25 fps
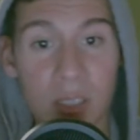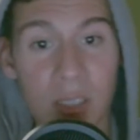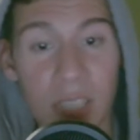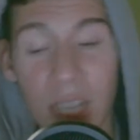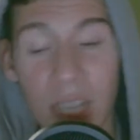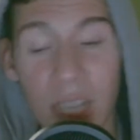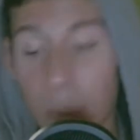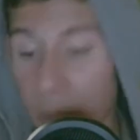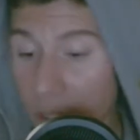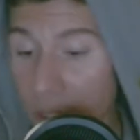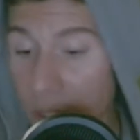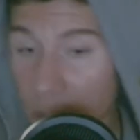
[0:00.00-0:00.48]

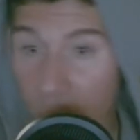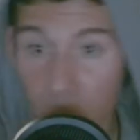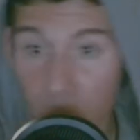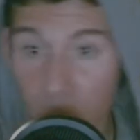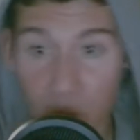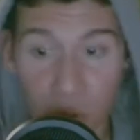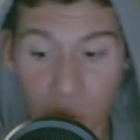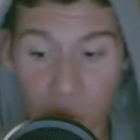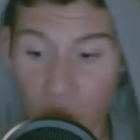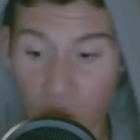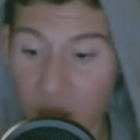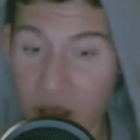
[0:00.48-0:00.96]
Damn thing
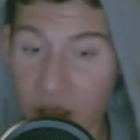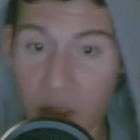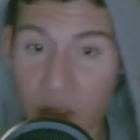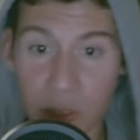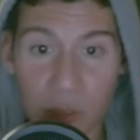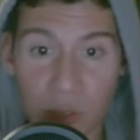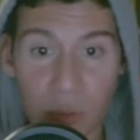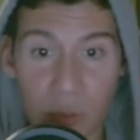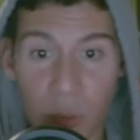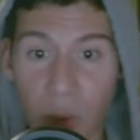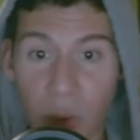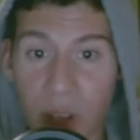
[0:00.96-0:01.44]
goes right
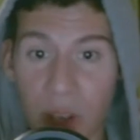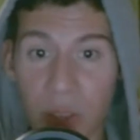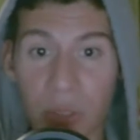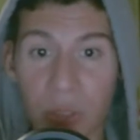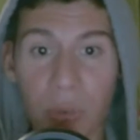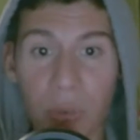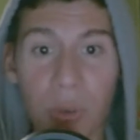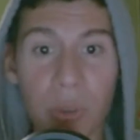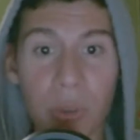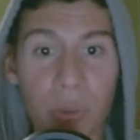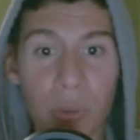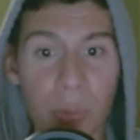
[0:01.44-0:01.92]

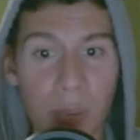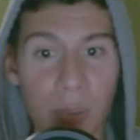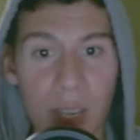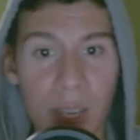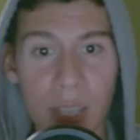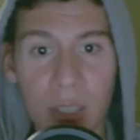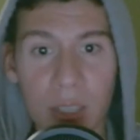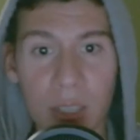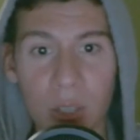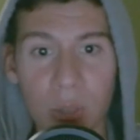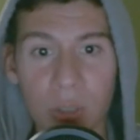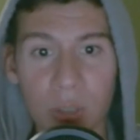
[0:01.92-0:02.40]
through you,
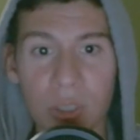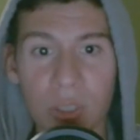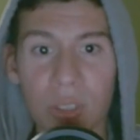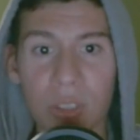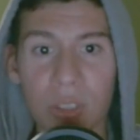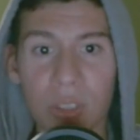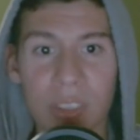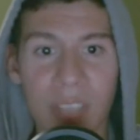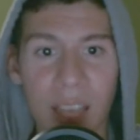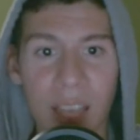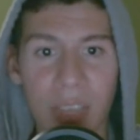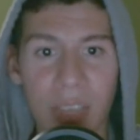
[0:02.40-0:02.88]
man. Goes to
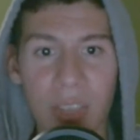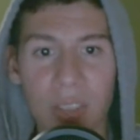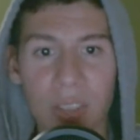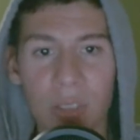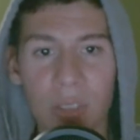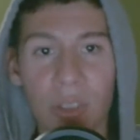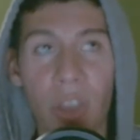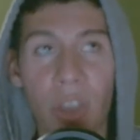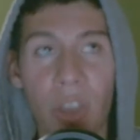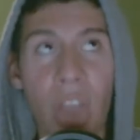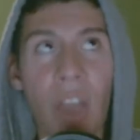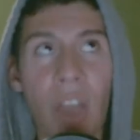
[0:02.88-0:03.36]

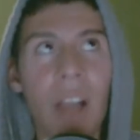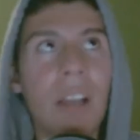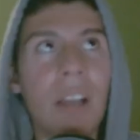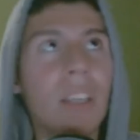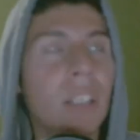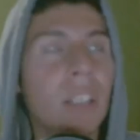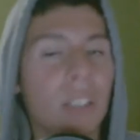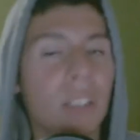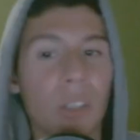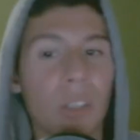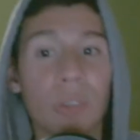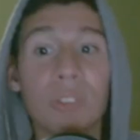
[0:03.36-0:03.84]

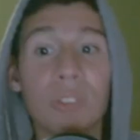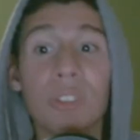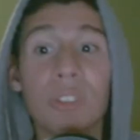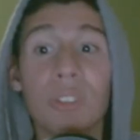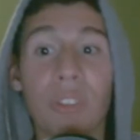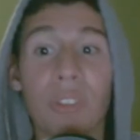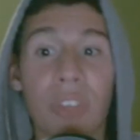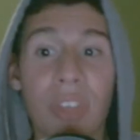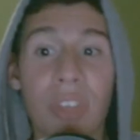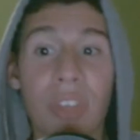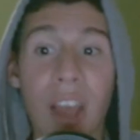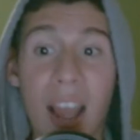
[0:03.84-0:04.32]

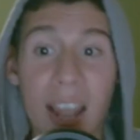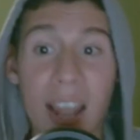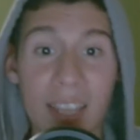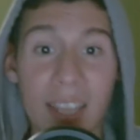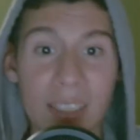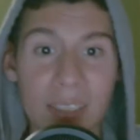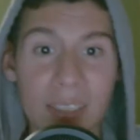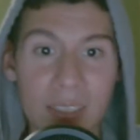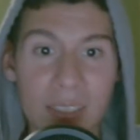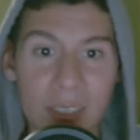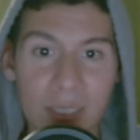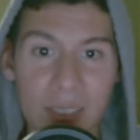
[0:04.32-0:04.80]
your
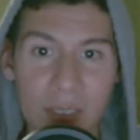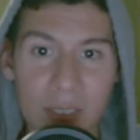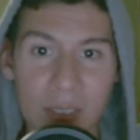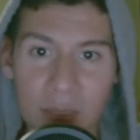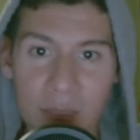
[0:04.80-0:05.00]
thighs.